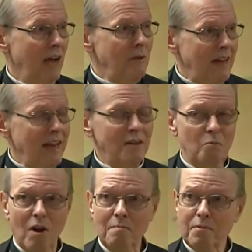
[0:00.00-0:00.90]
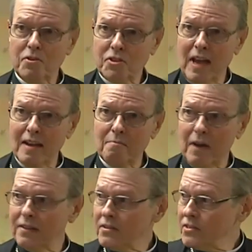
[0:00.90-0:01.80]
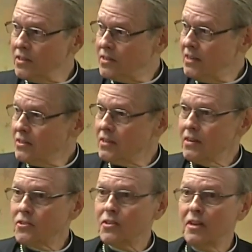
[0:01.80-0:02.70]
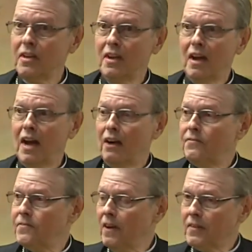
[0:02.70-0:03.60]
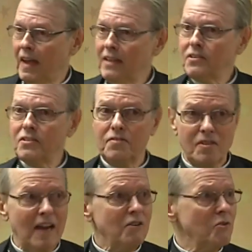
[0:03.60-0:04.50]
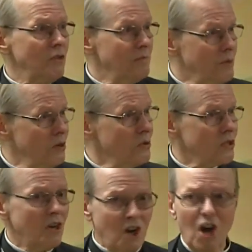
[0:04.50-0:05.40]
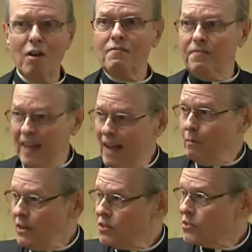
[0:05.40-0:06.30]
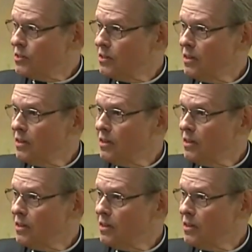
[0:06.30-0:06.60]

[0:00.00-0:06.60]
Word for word: I mean, 81% by the statistics of, of cases of sexual abuse occur in families,